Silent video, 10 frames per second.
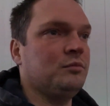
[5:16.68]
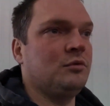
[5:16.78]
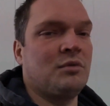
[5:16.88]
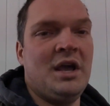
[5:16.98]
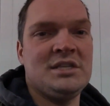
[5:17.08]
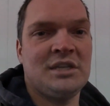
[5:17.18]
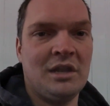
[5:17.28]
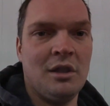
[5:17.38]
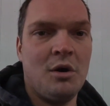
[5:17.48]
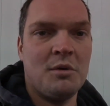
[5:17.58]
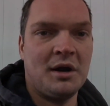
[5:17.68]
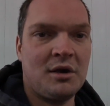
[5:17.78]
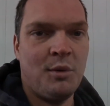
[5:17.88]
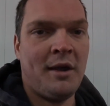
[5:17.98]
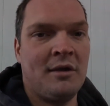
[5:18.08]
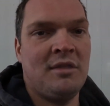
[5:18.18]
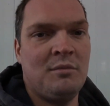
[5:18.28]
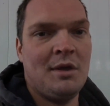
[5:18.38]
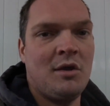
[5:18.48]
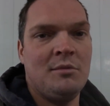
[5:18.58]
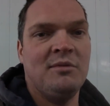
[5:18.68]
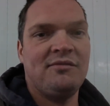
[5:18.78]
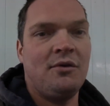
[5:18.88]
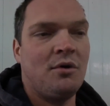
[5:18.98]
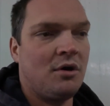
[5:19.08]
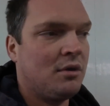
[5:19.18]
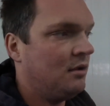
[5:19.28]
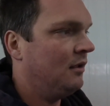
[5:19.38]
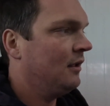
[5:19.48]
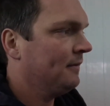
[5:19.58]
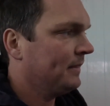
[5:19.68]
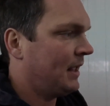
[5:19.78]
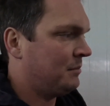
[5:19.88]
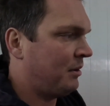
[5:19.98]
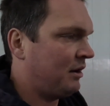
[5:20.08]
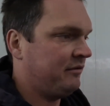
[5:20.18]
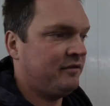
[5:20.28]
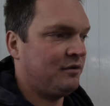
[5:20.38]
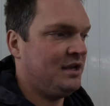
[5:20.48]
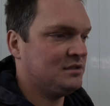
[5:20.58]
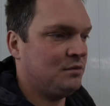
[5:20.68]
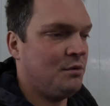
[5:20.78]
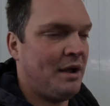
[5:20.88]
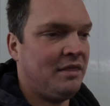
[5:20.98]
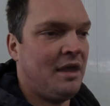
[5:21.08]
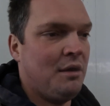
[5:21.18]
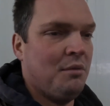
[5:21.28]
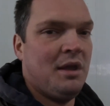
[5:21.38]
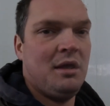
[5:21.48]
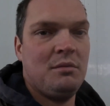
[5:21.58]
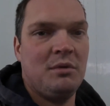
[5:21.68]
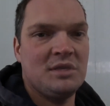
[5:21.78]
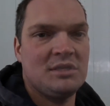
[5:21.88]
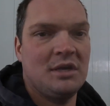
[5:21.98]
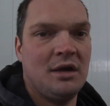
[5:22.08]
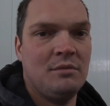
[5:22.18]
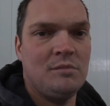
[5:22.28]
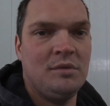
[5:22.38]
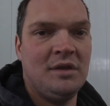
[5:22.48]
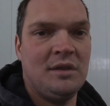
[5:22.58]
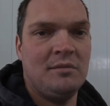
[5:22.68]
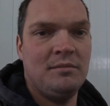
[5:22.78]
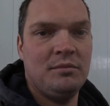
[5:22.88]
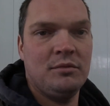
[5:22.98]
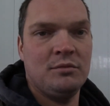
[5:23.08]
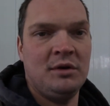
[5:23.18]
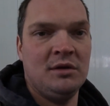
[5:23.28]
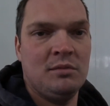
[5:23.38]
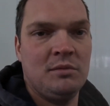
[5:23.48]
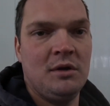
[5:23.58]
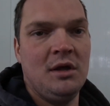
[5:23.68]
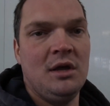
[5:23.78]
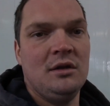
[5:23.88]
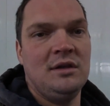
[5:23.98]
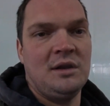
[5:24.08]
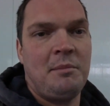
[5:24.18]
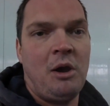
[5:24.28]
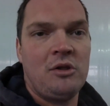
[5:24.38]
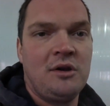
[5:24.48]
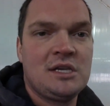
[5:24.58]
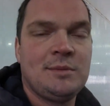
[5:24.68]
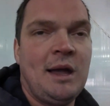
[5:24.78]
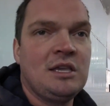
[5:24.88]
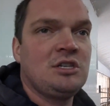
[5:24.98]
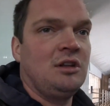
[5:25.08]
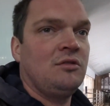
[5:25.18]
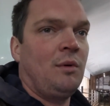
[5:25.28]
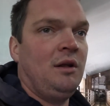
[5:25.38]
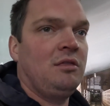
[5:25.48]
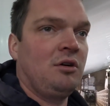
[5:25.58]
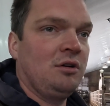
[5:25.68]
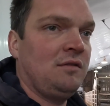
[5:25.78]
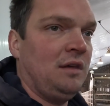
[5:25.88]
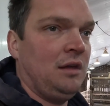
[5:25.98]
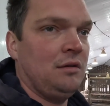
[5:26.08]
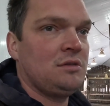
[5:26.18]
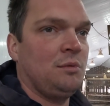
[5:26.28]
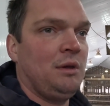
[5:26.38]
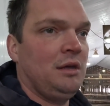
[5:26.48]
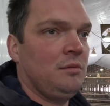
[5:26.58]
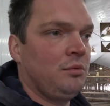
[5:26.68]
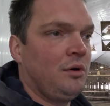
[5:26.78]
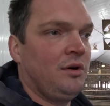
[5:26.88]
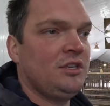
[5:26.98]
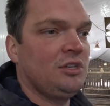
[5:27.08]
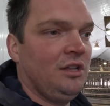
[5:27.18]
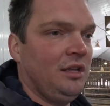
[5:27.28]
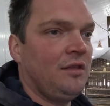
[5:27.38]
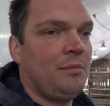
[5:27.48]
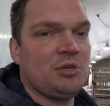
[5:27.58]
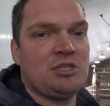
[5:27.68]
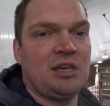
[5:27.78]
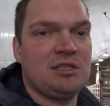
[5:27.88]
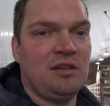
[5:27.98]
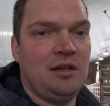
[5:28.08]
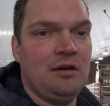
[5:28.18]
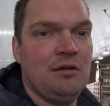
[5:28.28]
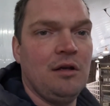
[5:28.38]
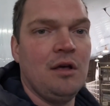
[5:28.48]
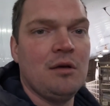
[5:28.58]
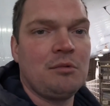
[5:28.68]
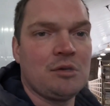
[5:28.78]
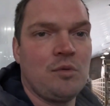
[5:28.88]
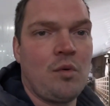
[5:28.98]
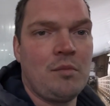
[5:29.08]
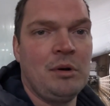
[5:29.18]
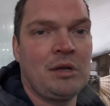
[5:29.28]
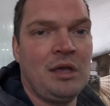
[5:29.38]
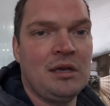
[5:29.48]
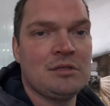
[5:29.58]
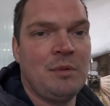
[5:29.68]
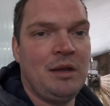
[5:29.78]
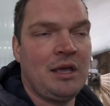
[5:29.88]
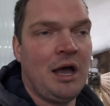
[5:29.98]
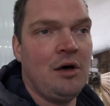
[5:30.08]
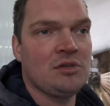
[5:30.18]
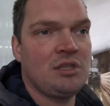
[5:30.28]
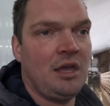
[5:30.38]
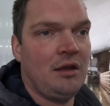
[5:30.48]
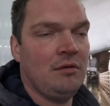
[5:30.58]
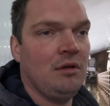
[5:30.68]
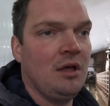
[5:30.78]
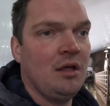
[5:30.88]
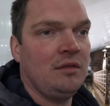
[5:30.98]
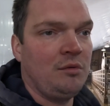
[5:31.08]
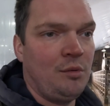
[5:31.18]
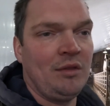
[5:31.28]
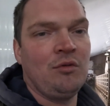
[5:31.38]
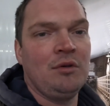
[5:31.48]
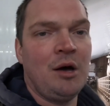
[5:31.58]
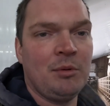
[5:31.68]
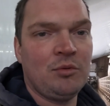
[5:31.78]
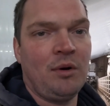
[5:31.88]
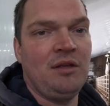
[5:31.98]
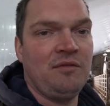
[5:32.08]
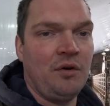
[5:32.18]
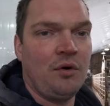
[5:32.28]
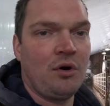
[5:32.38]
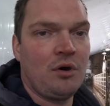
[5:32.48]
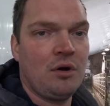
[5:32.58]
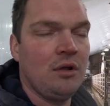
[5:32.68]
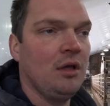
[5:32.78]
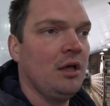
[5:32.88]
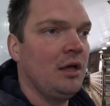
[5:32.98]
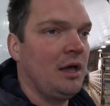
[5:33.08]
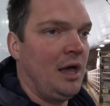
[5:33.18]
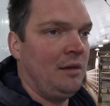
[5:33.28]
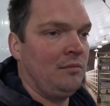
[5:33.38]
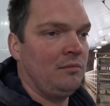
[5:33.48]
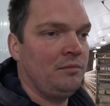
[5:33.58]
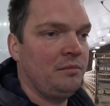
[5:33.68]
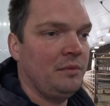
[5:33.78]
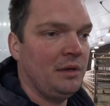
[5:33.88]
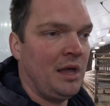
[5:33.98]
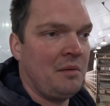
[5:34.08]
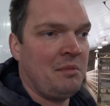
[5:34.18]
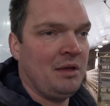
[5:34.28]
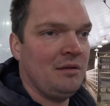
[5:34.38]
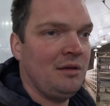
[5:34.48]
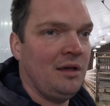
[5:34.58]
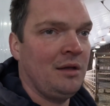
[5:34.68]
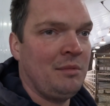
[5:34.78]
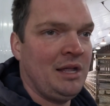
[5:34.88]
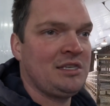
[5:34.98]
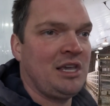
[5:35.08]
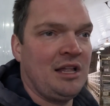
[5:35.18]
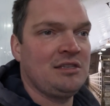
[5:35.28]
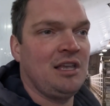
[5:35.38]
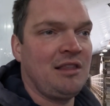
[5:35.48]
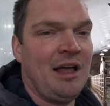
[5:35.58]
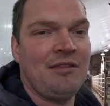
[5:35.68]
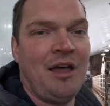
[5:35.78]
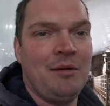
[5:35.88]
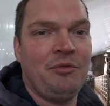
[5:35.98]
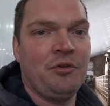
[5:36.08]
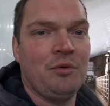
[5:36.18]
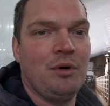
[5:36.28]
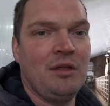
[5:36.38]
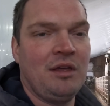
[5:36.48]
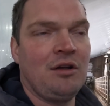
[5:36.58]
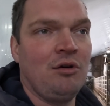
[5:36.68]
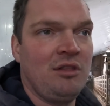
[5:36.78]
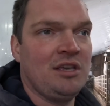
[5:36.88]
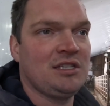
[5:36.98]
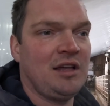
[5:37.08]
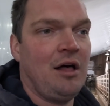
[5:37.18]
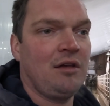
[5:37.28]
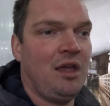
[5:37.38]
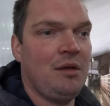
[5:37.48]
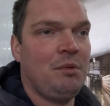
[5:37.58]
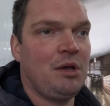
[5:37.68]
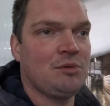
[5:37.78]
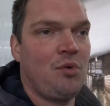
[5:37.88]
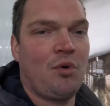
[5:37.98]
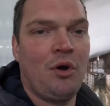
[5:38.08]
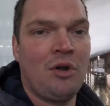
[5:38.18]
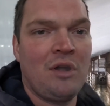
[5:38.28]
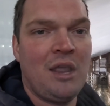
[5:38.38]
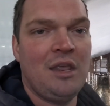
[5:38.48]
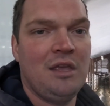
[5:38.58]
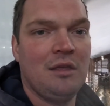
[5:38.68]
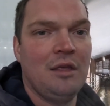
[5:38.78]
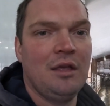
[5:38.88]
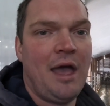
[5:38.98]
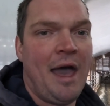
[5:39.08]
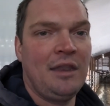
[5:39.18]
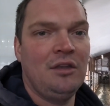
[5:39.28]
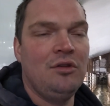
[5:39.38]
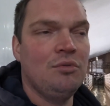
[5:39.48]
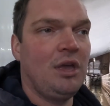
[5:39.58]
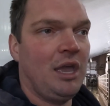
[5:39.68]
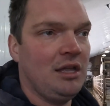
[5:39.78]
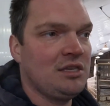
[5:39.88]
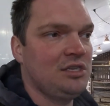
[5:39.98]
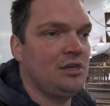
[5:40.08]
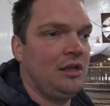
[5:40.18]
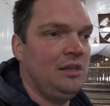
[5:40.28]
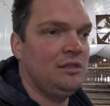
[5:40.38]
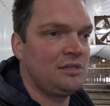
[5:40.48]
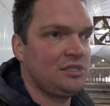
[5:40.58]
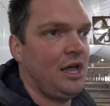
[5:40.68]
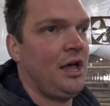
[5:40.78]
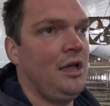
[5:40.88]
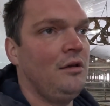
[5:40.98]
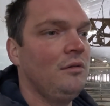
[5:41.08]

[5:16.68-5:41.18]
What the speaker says: raise it and lower it quicker than we could before. And part of the reason we went that way was when we did a parlor expansion in 2013. So we were originally a double 16 because we weren't milking as many cows then. Then we went to a double 24. And yeah, it made sense at that time to then go to this style gate because we were already adding new gates on either side.